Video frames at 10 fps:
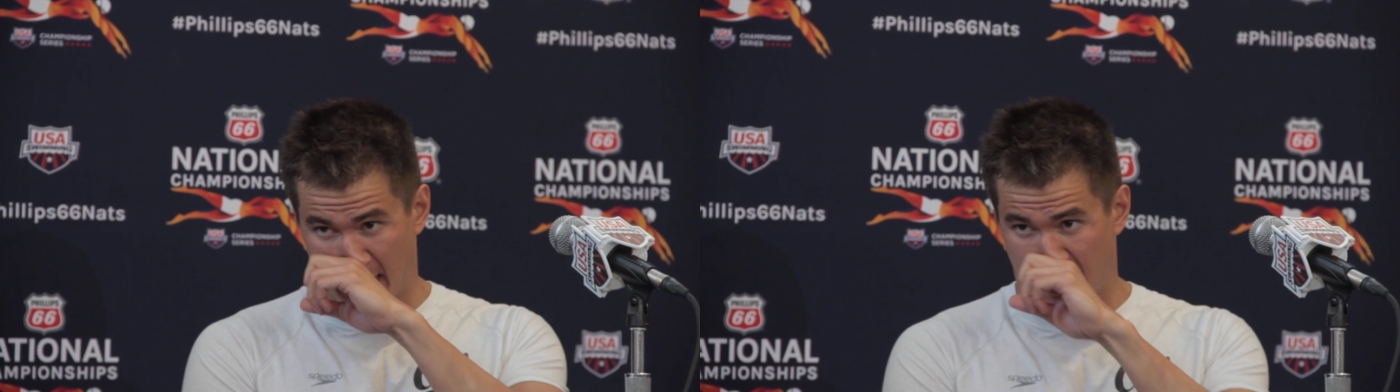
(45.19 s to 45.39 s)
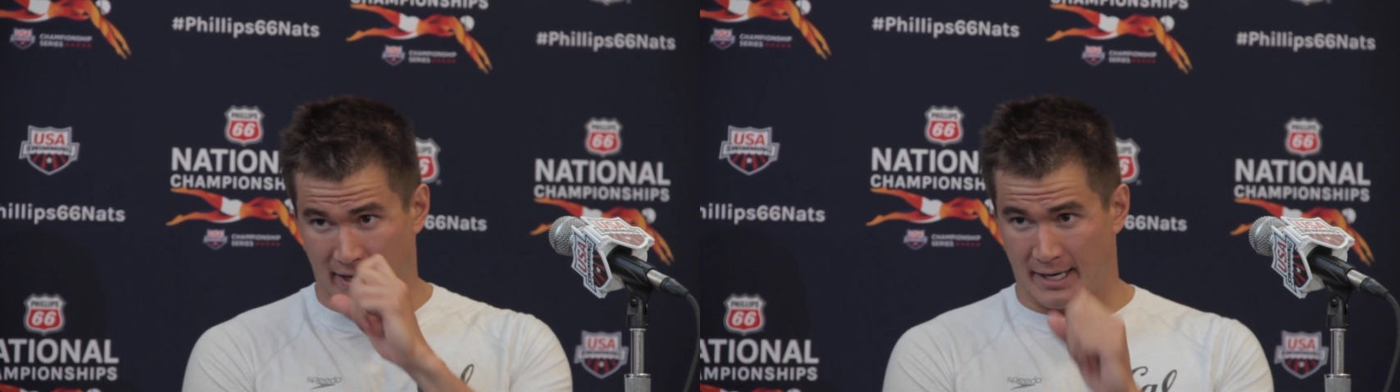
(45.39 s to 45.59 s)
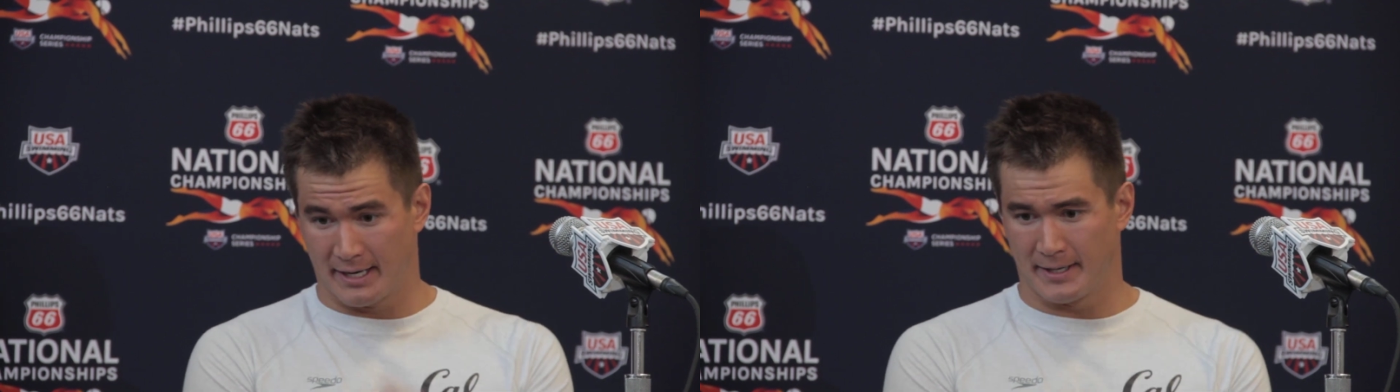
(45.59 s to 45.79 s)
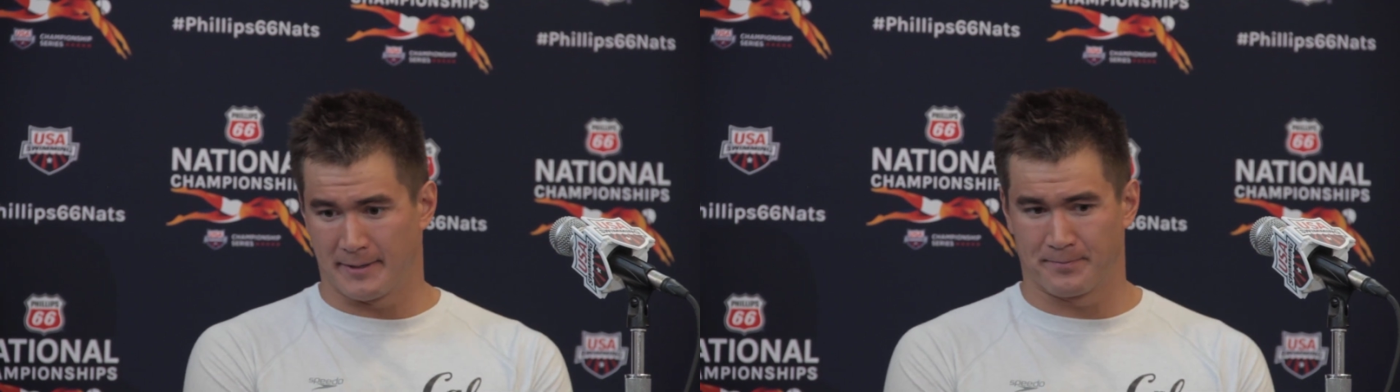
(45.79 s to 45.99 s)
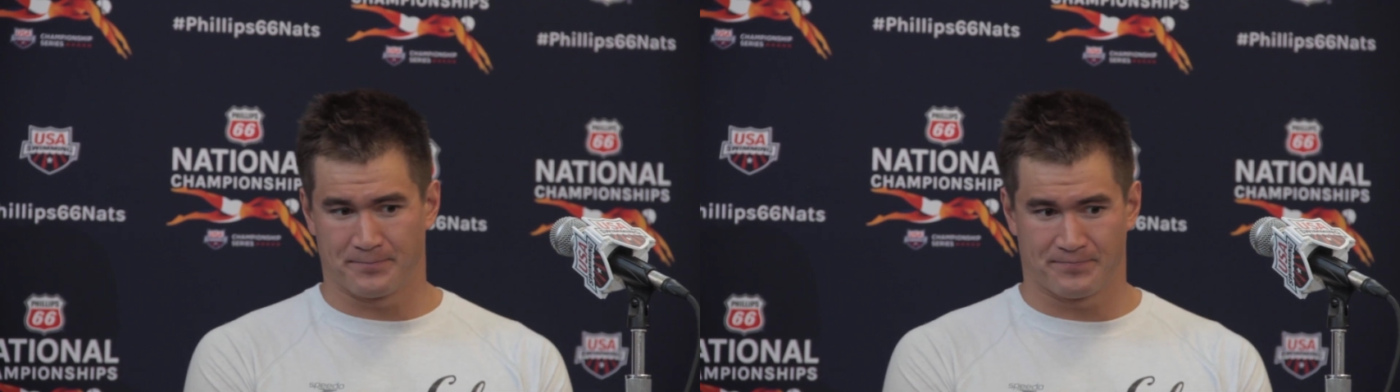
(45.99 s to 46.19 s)

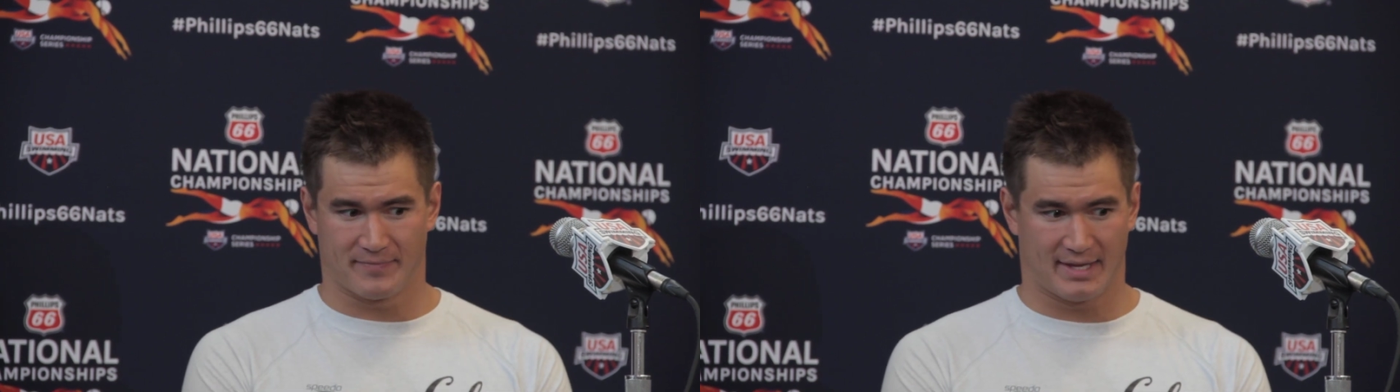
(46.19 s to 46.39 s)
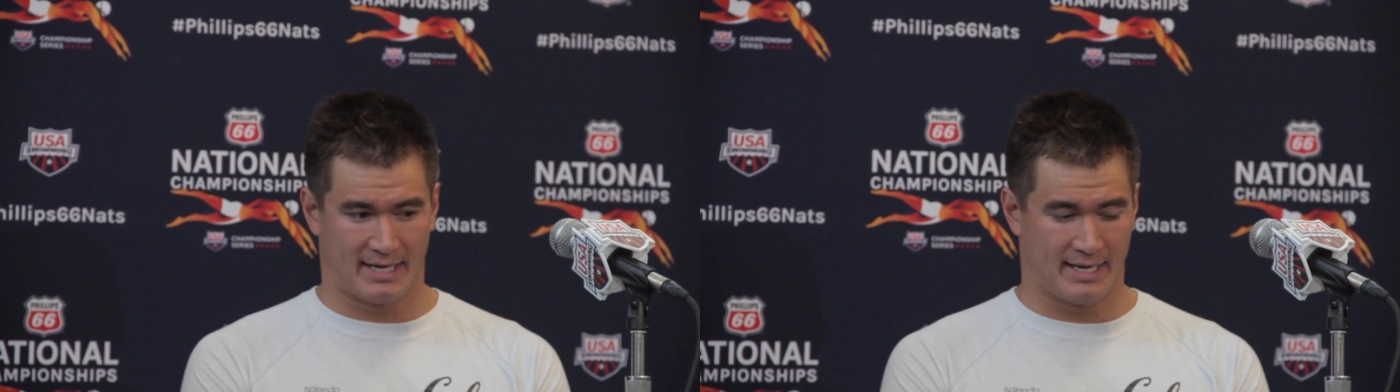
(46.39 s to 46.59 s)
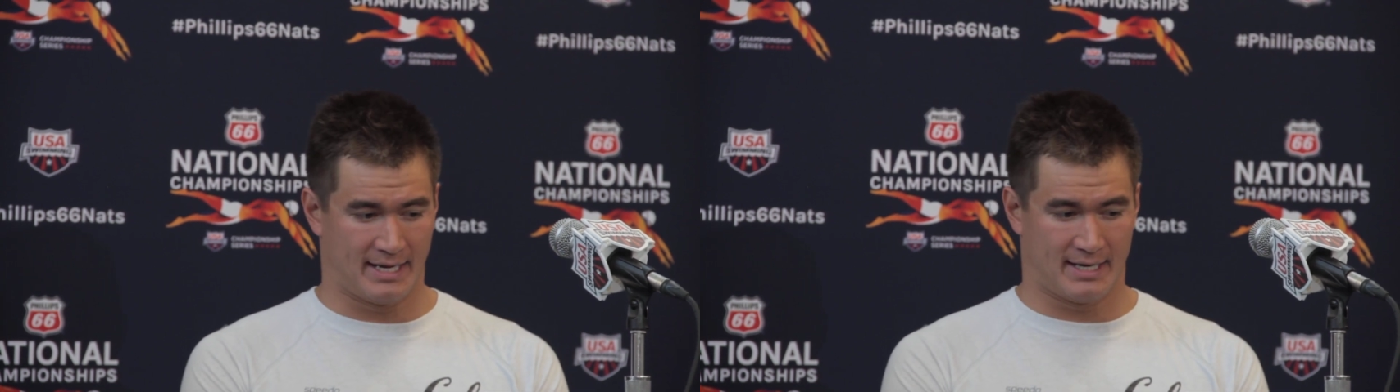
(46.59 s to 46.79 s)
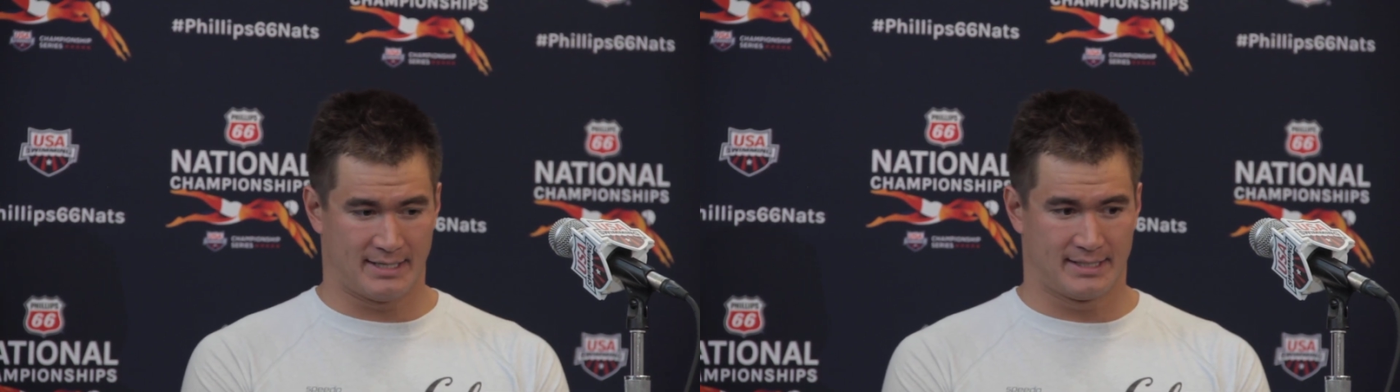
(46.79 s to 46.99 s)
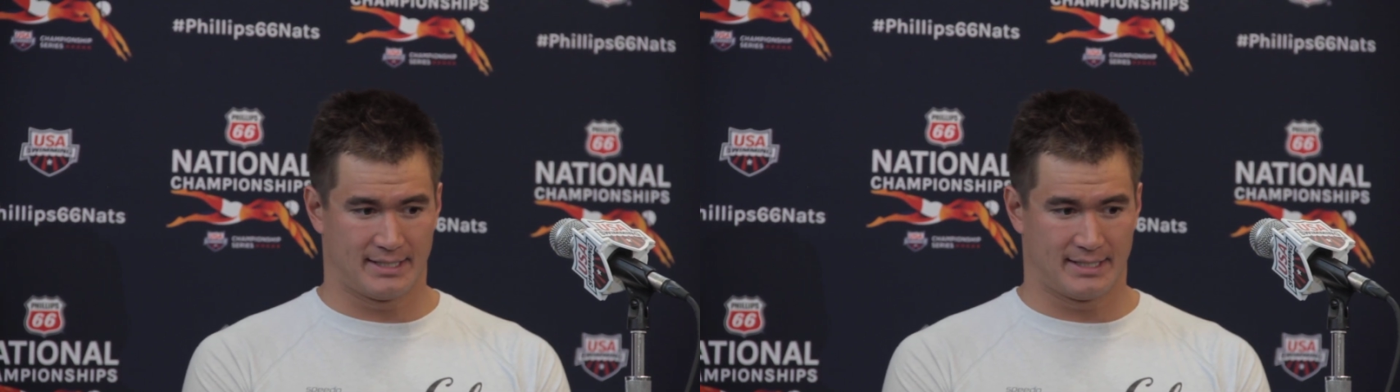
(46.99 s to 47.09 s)
Um, and